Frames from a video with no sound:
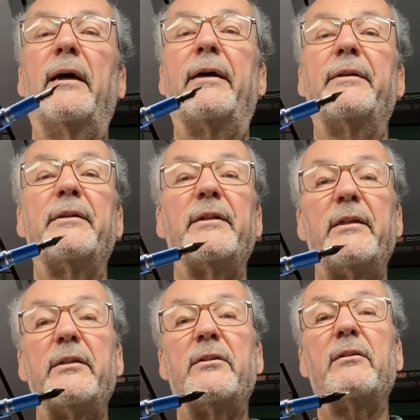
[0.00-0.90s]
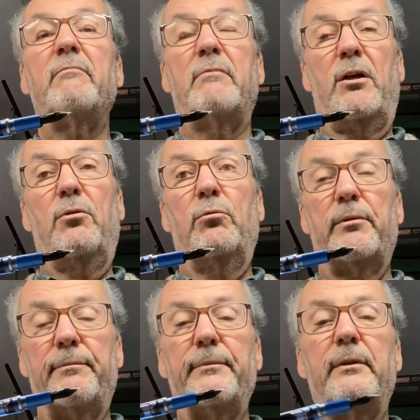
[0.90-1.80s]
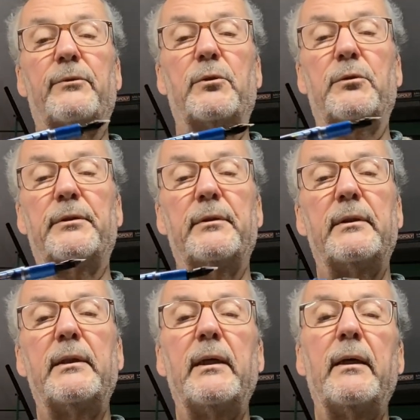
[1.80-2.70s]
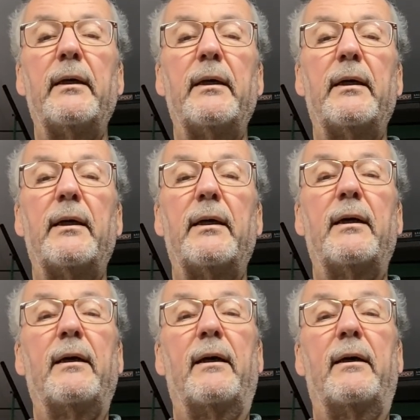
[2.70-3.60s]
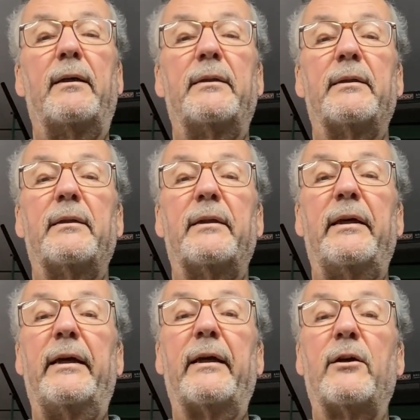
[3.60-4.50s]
and it is gold, of course, and it